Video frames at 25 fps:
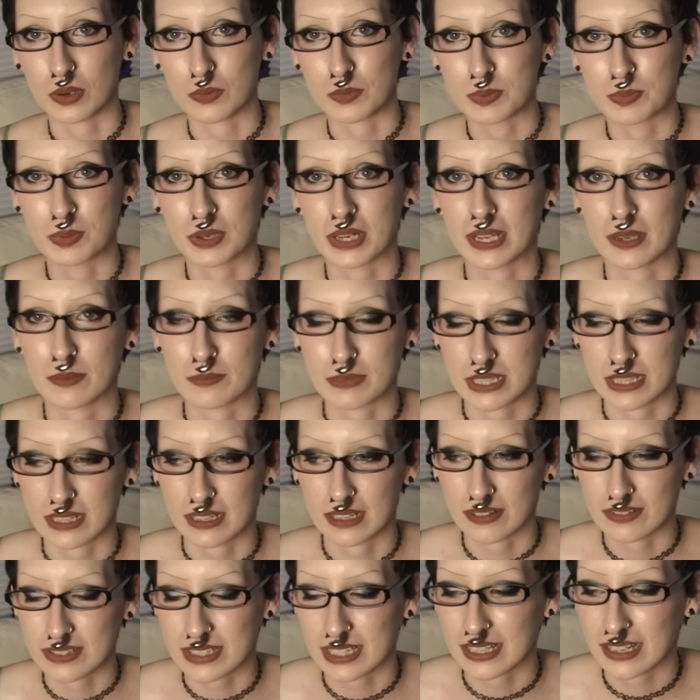It was pretty empty.
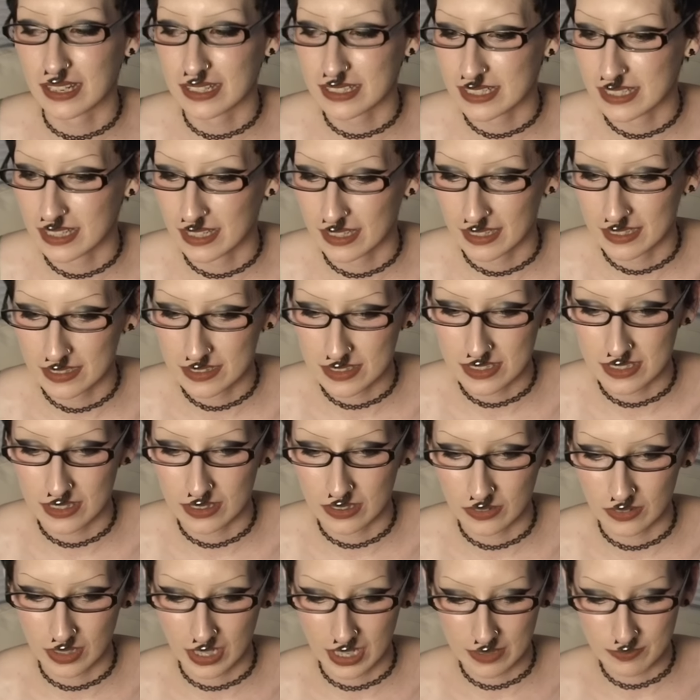And I was like, gosh dang it.
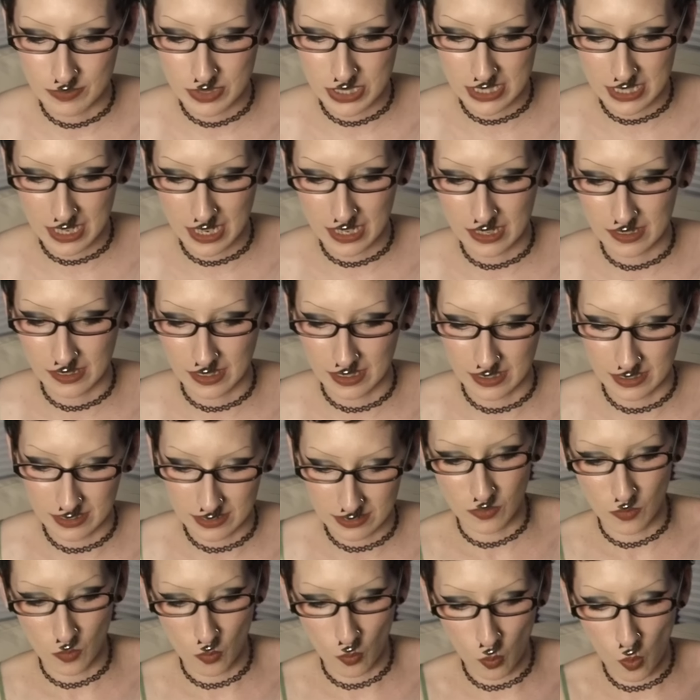So I'm just kind of like
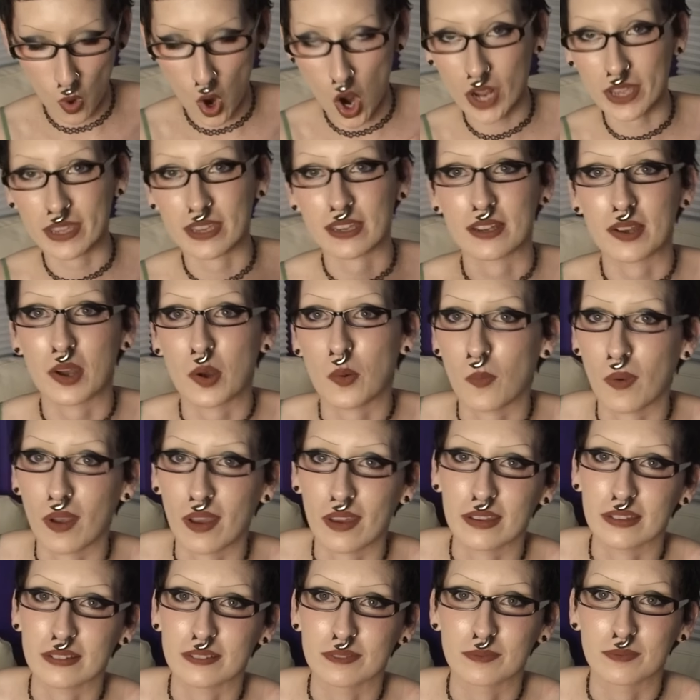walking
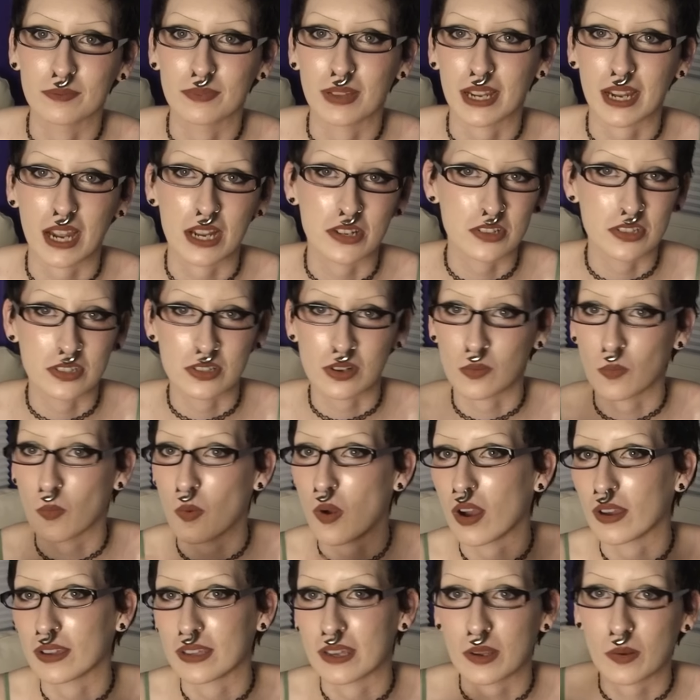away. Like I just start
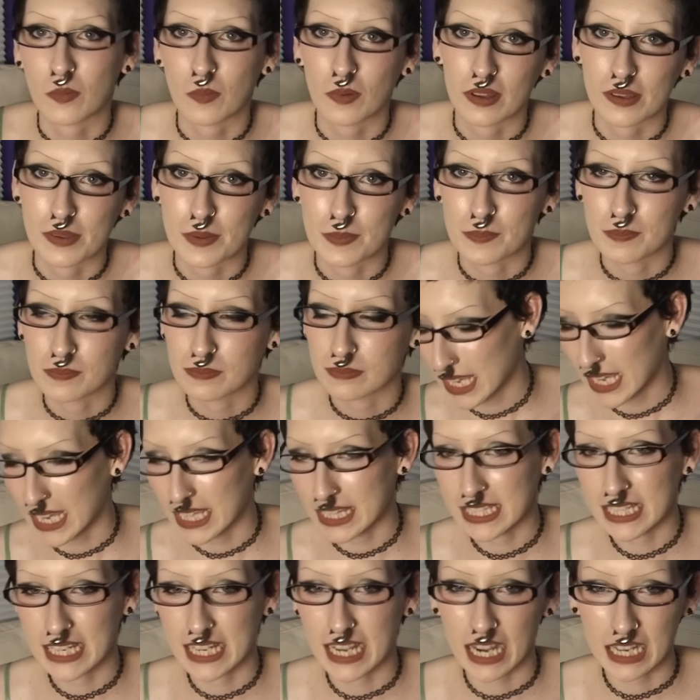walking away.
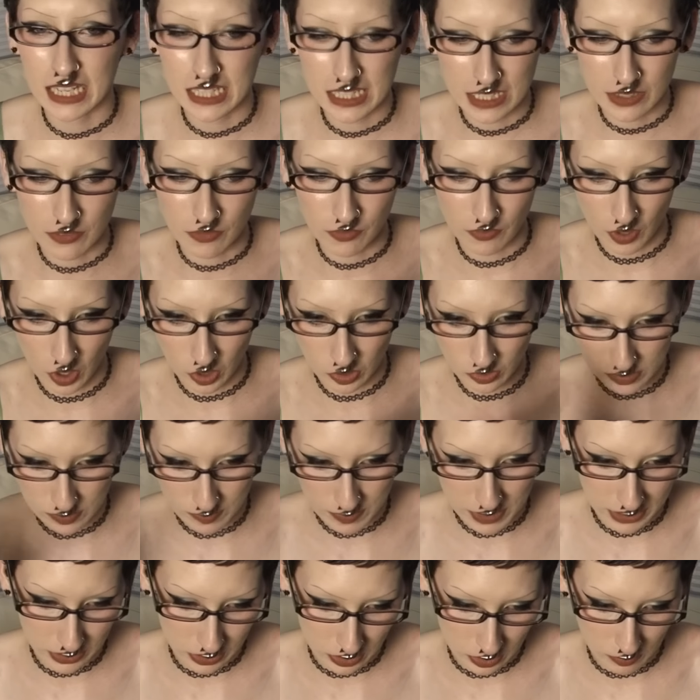And then he kind of like follows
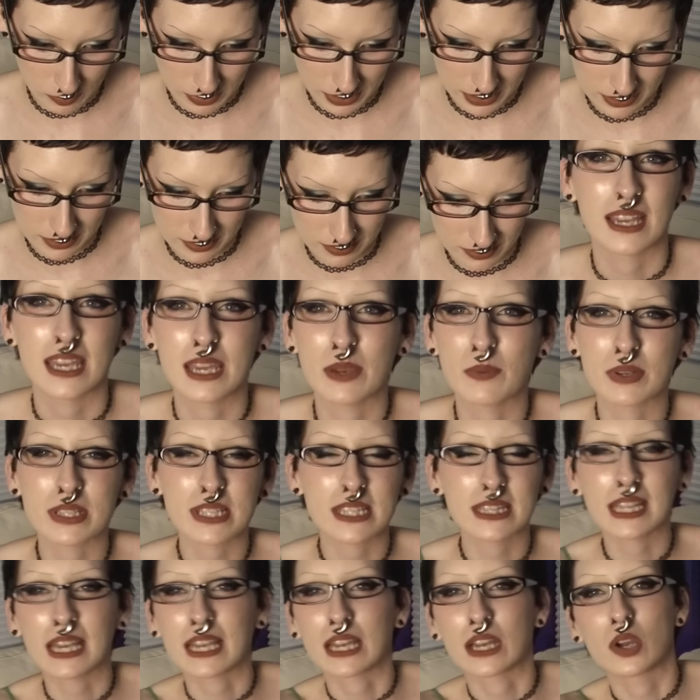me a little bit. He
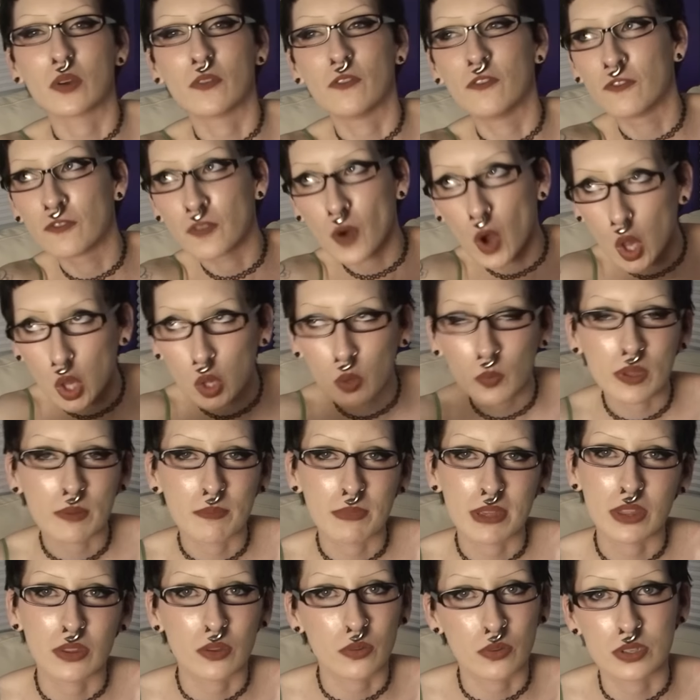wasn't like following
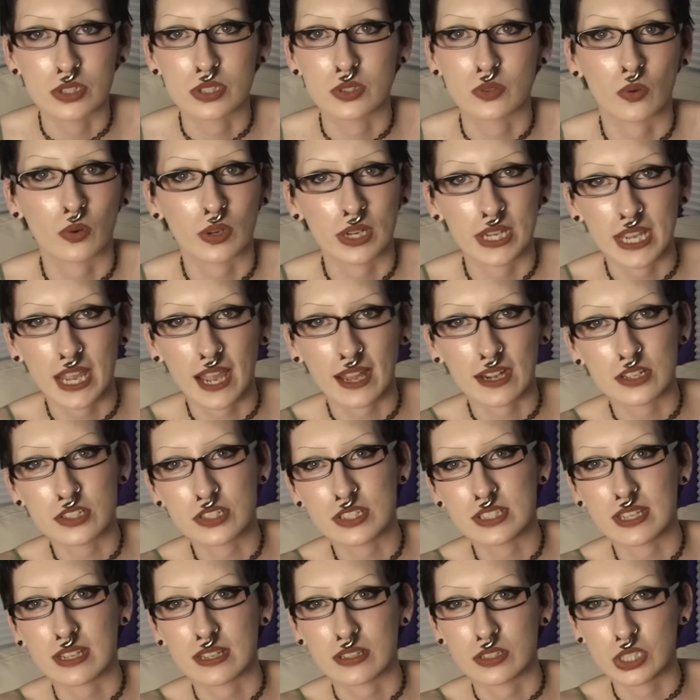me through the store. He kind of
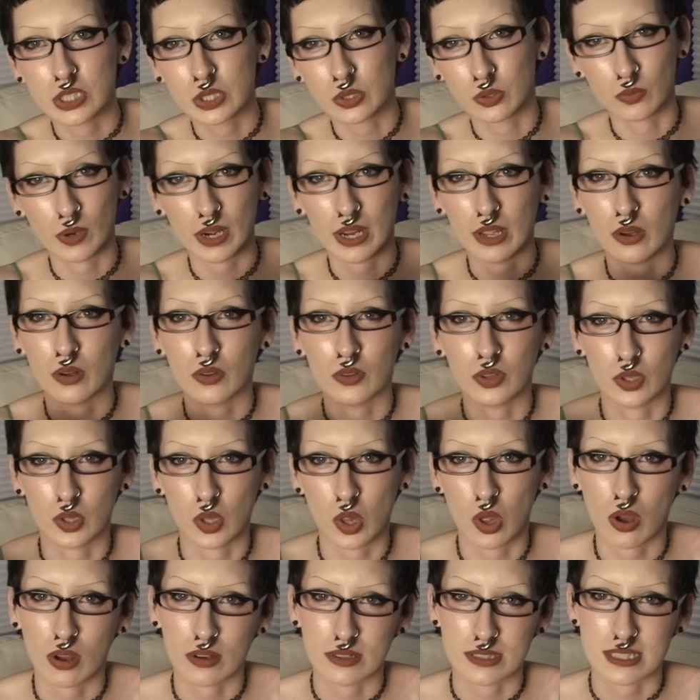just like trailed
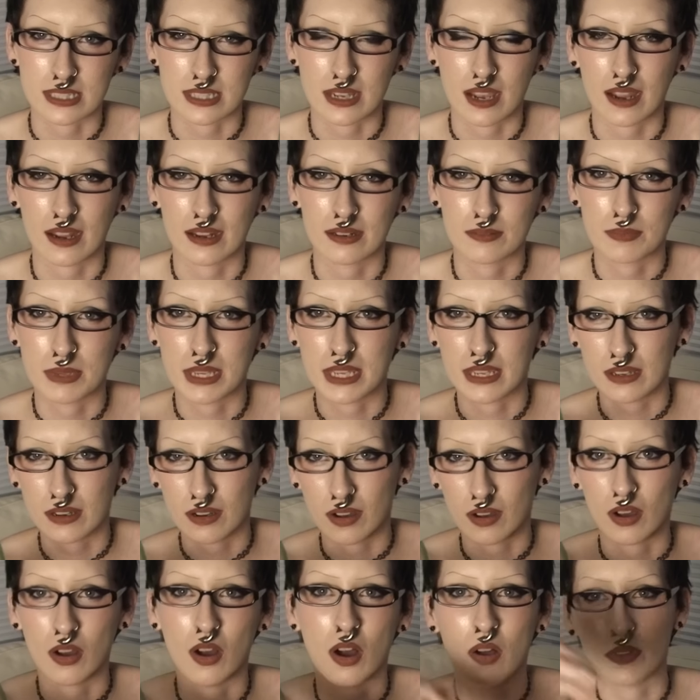alongside me
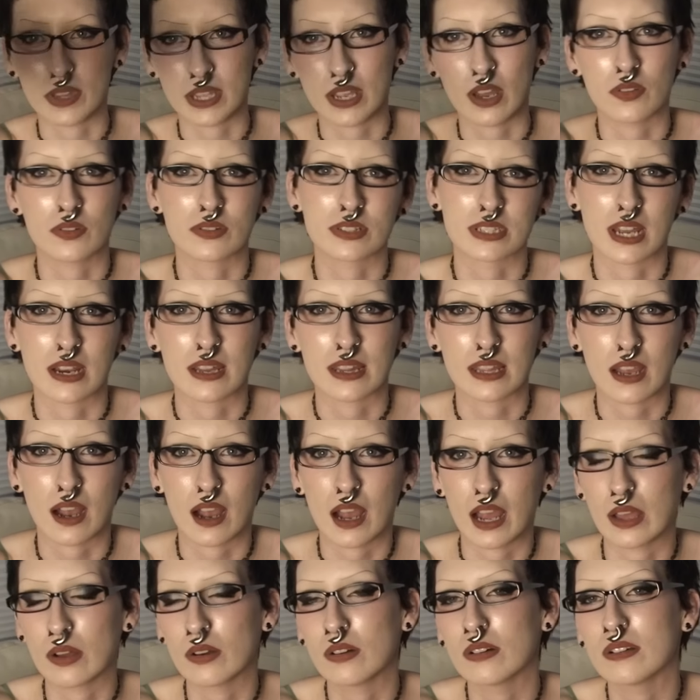on the other side of the
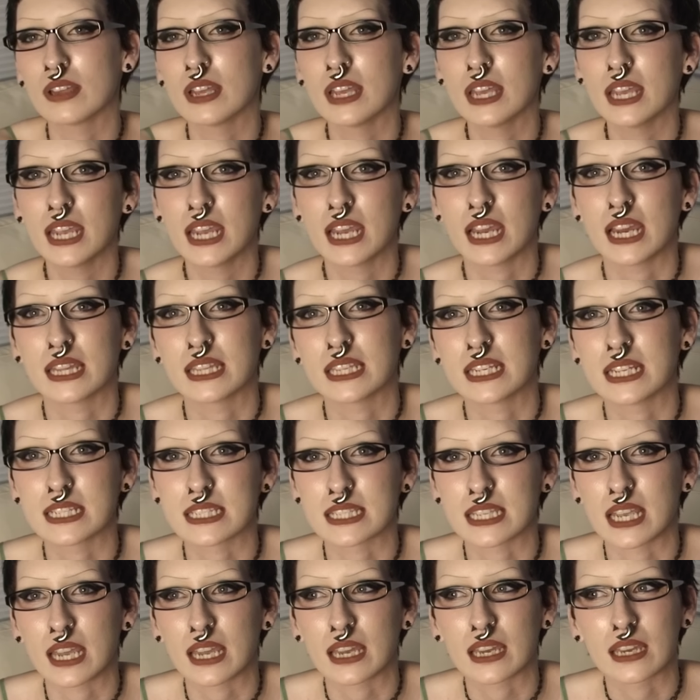aisle. And then
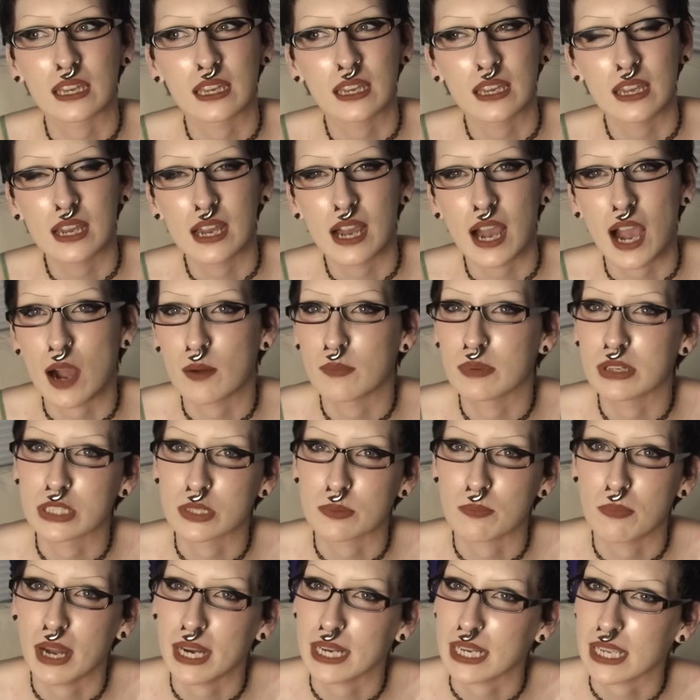he's like, how
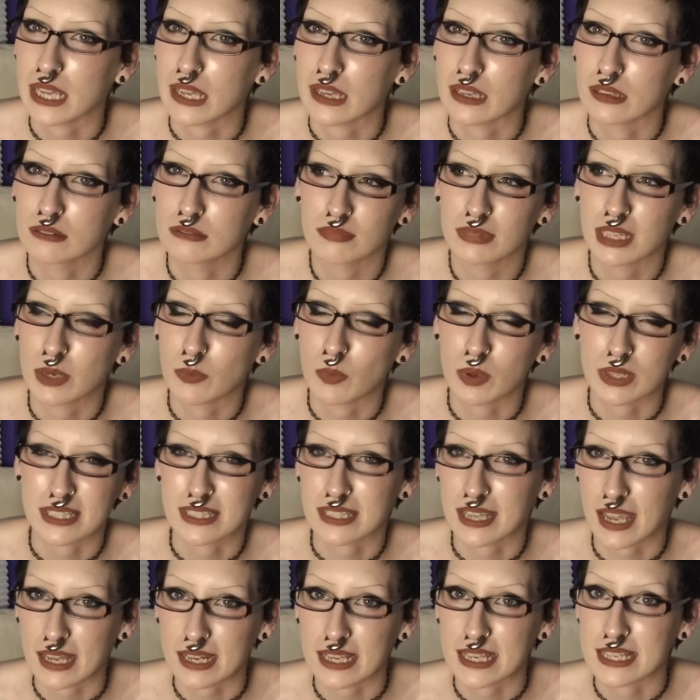much money? And once
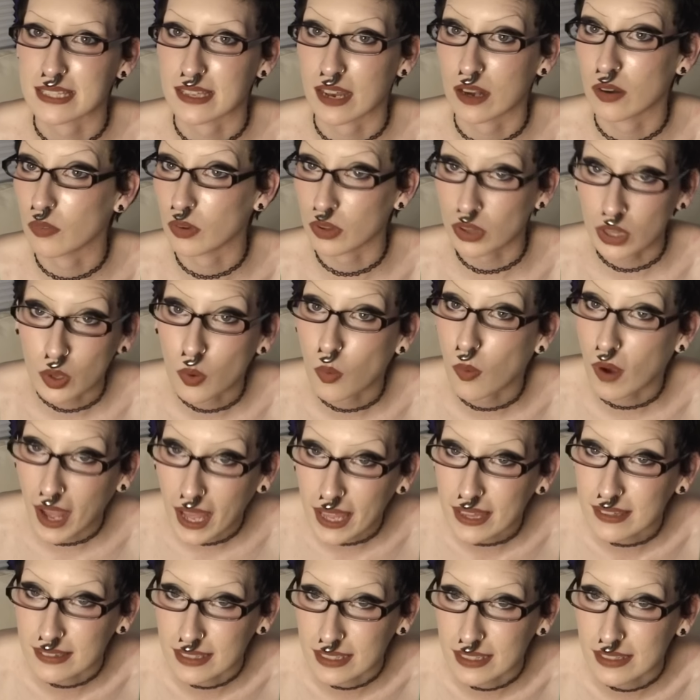again, he said it really
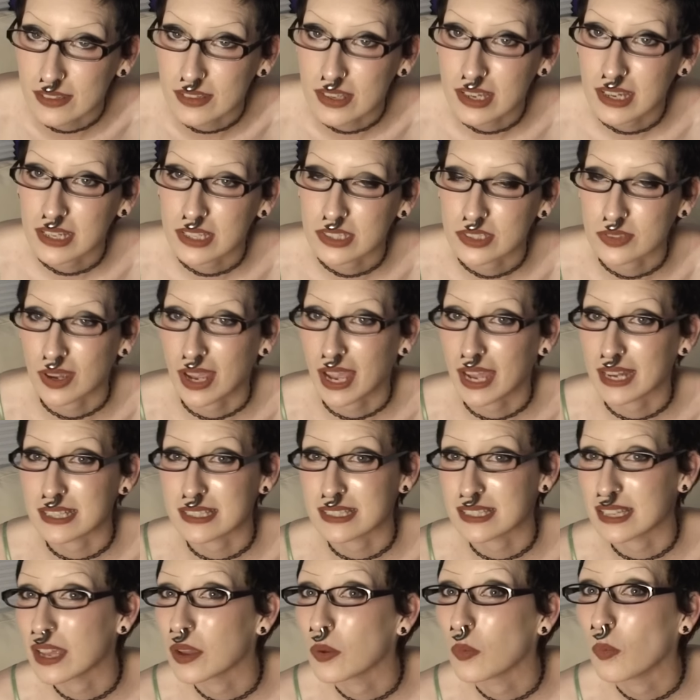quietly. So I had to
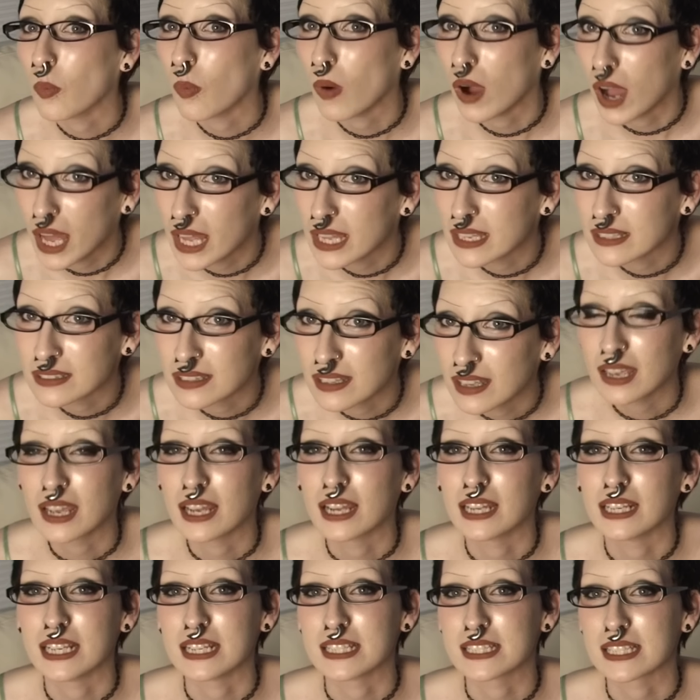say, what?
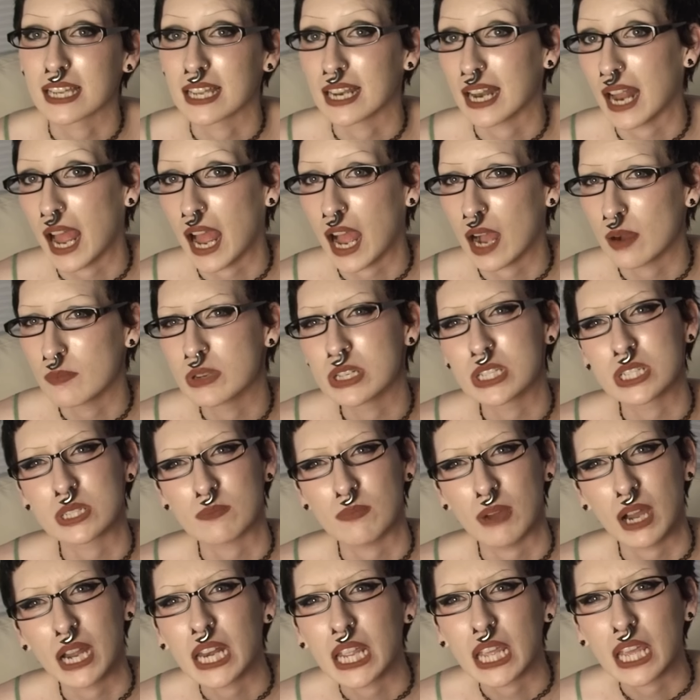And he said, how much
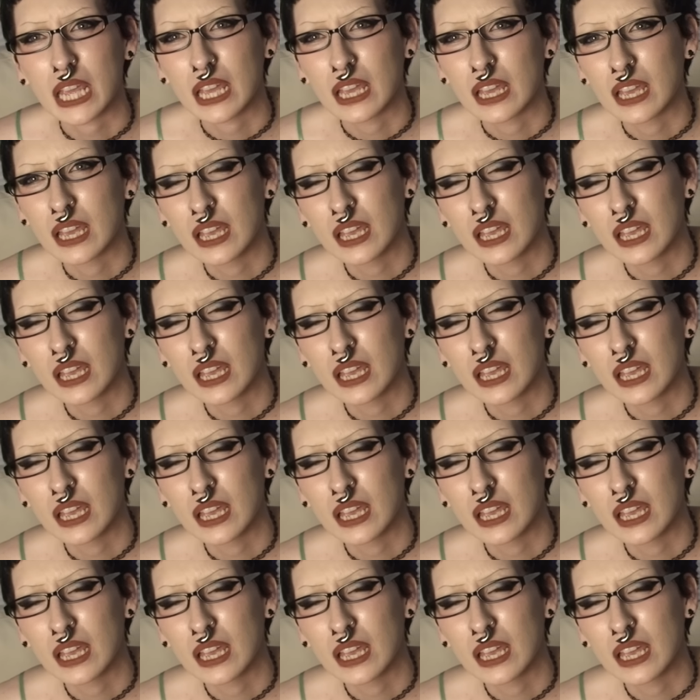money?